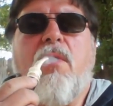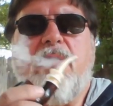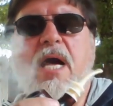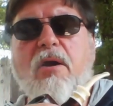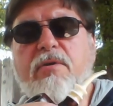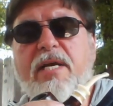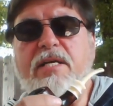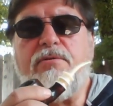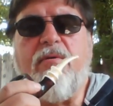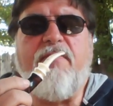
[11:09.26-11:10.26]
Tolerance
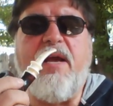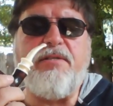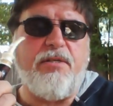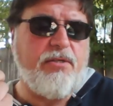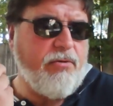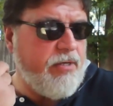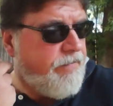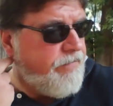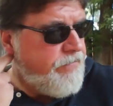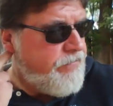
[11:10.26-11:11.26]
has three faces to it.
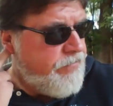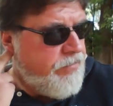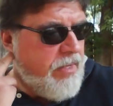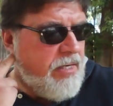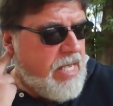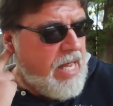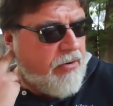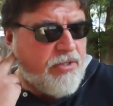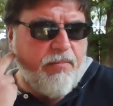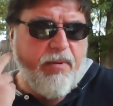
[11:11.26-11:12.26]

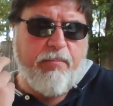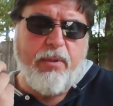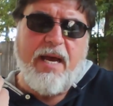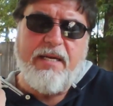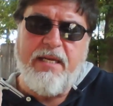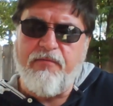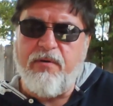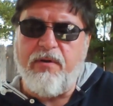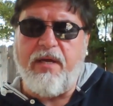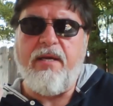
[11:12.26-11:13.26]
Tolerance can be applied
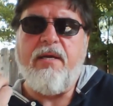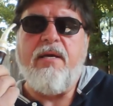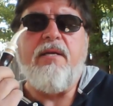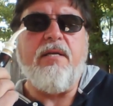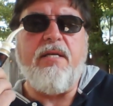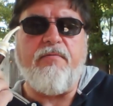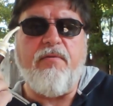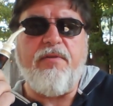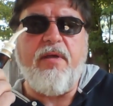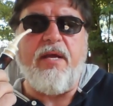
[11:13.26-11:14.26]
differently to
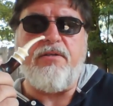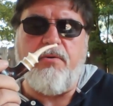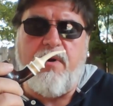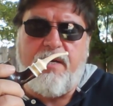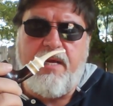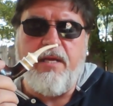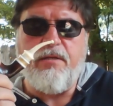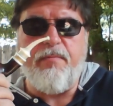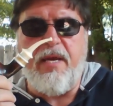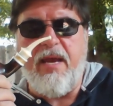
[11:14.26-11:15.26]
different things, to
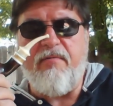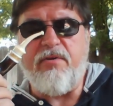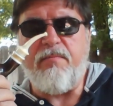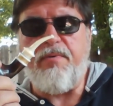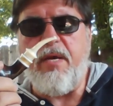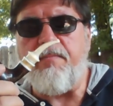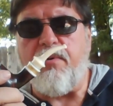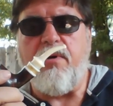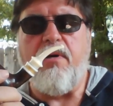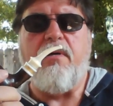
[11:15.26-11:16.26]
ideas, behaviors, and
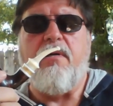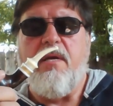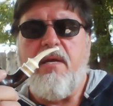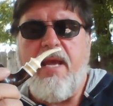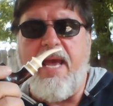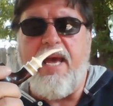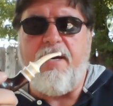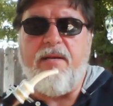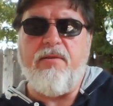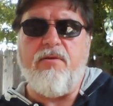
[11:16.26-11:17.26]
people.
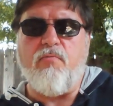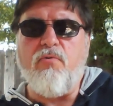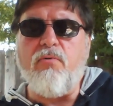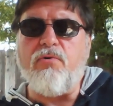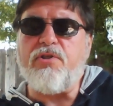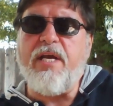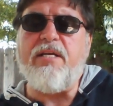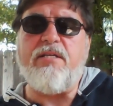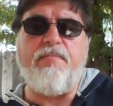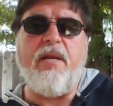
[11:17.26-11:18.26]
And the rules
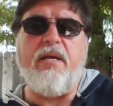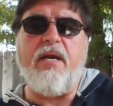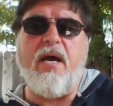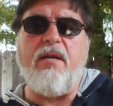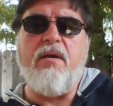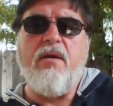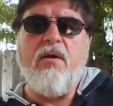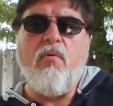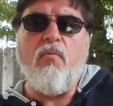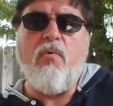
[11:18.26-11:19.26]
change depending on
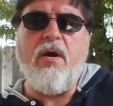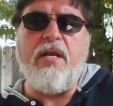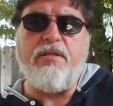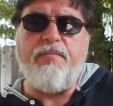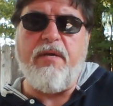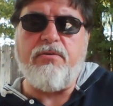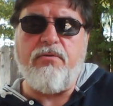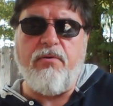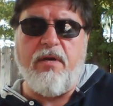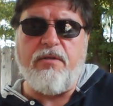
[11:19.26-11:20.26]
what is being
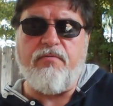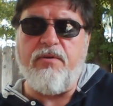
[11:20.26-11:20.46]
scrutinized.